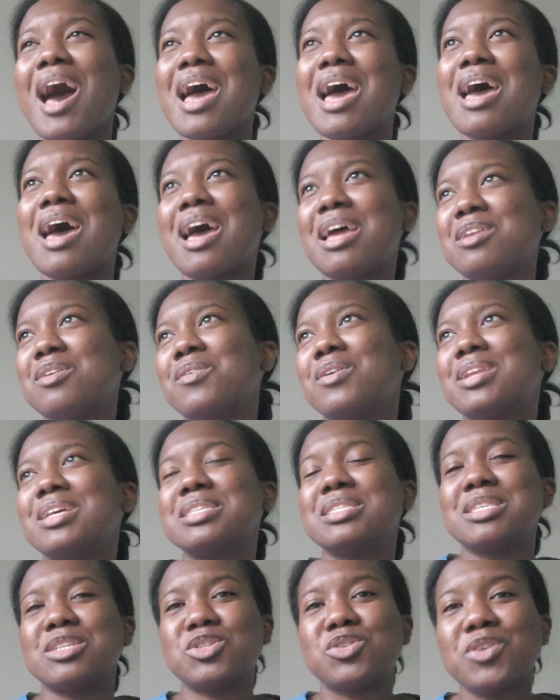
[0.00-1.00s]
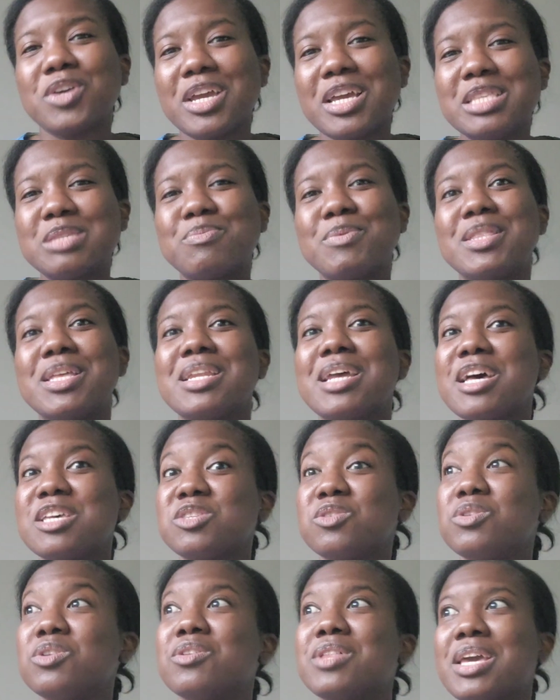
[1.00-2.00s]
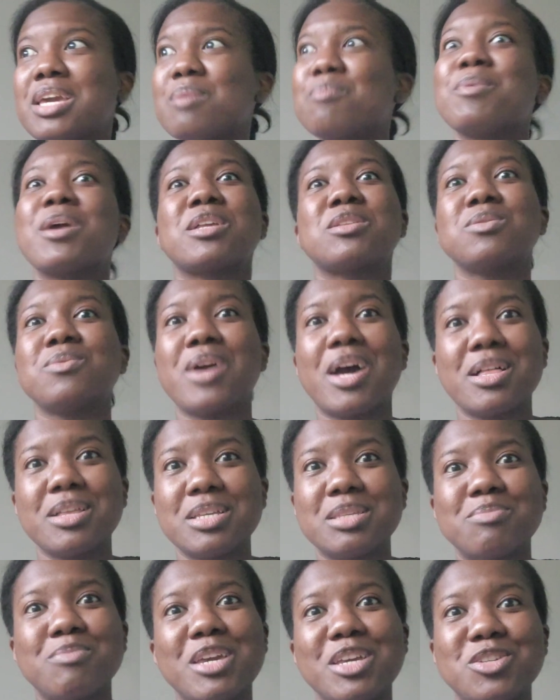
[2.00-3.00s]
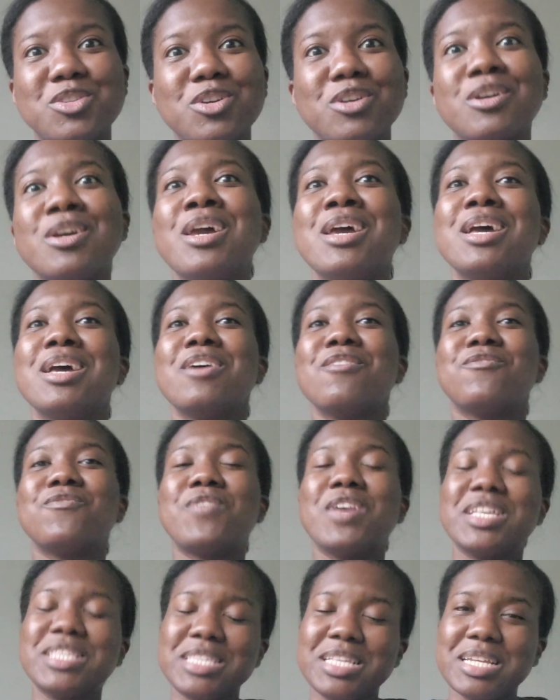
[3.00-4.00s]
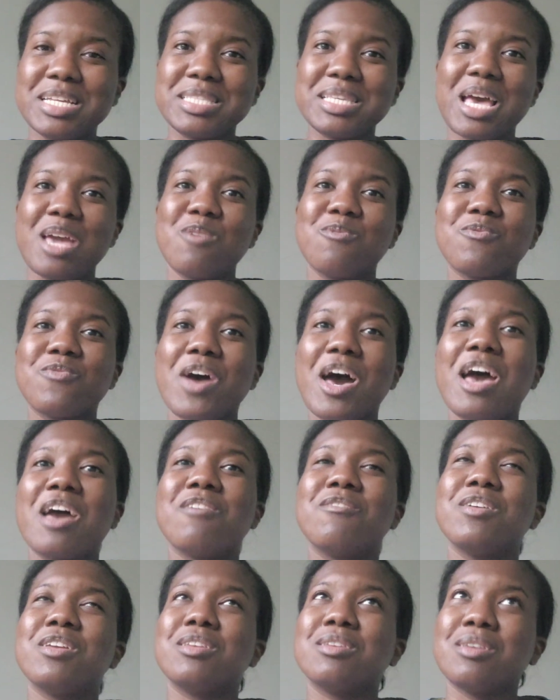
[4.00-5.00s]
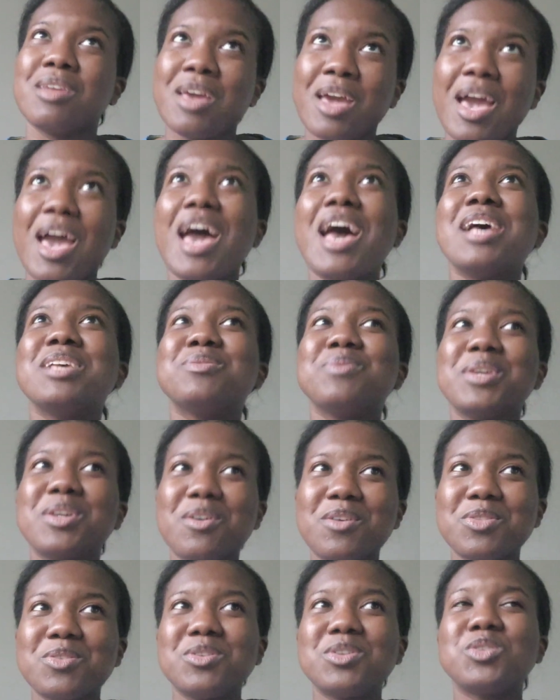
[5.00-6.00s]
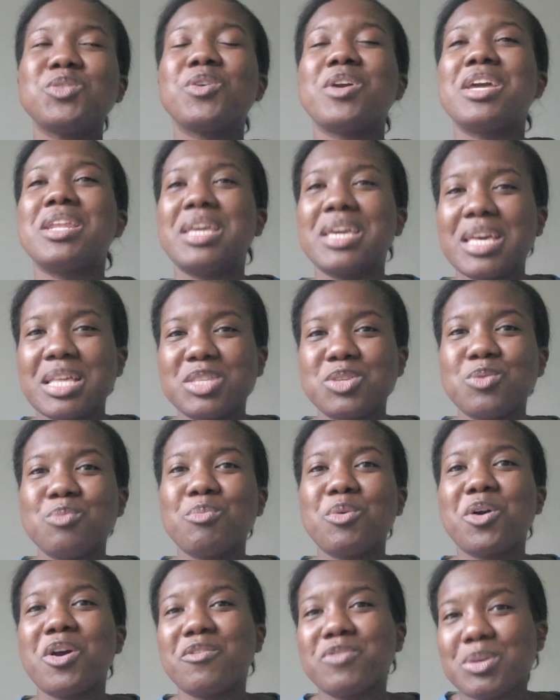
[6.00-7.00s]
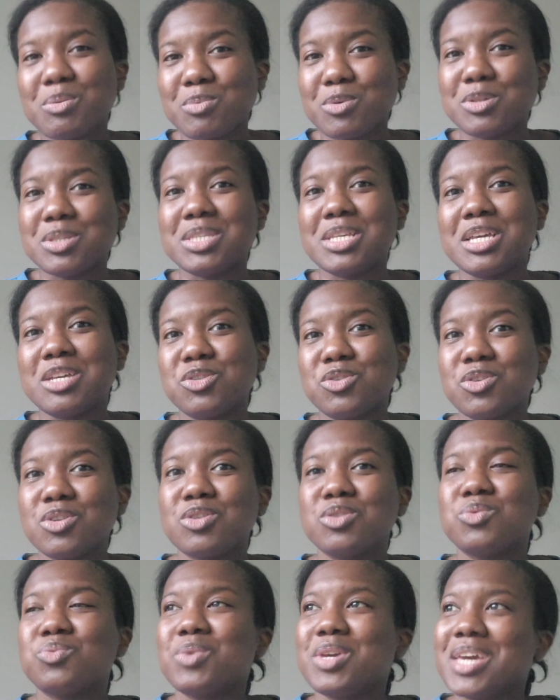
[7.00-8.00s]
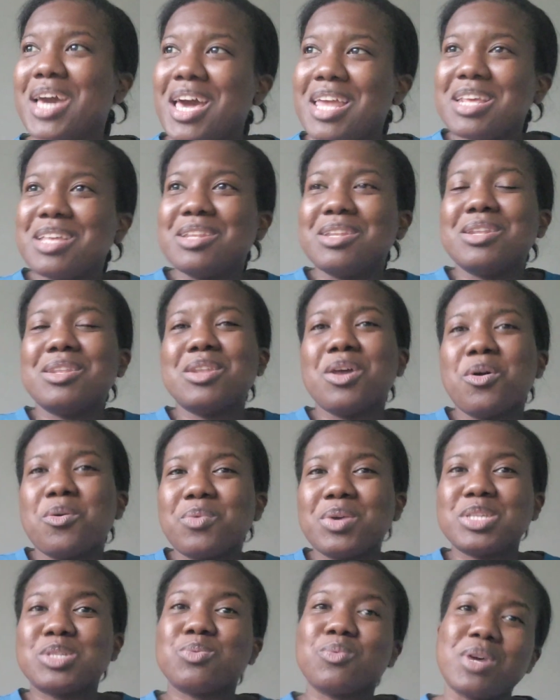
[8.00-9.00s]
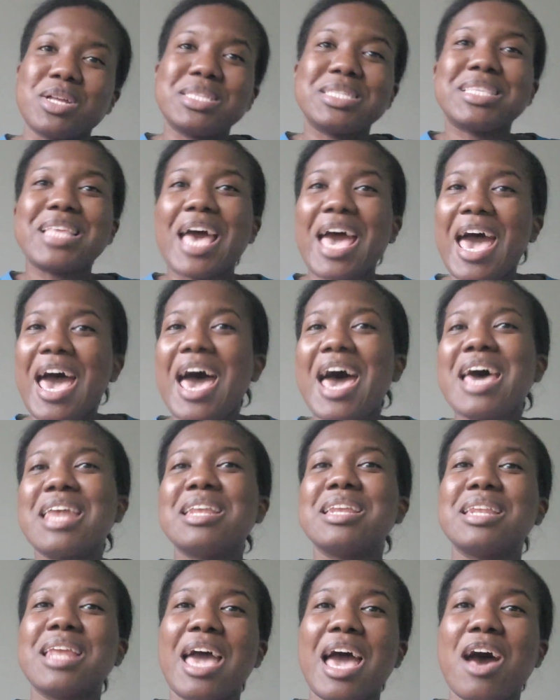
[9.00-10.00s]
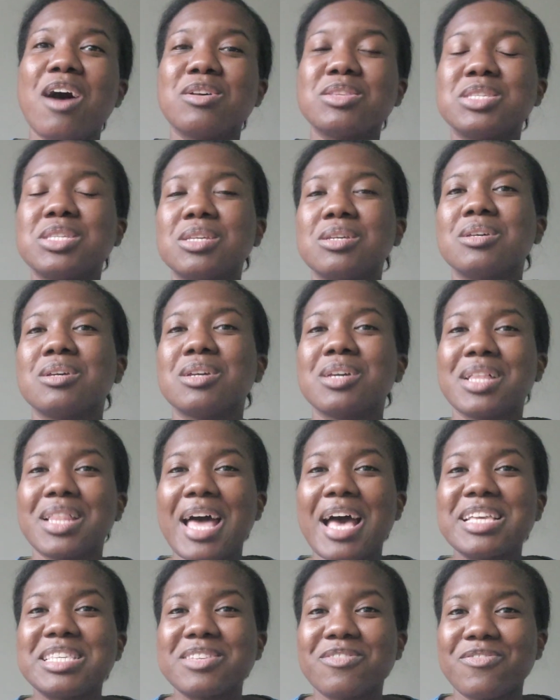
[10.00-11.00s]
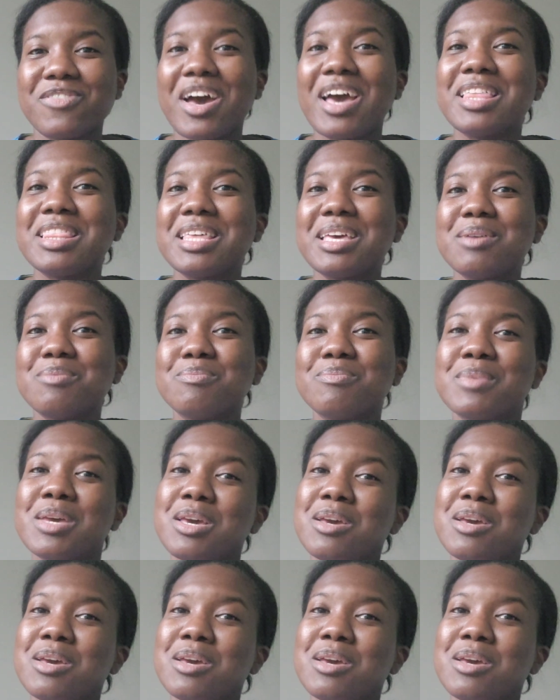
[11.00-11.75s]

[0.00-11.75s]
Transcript: I, I know it as latrines, but then I also know like a pectoralis major fits in a type 5. And as we go through the training and do more of the procedures, we kind of know which ones to add and how to classify them.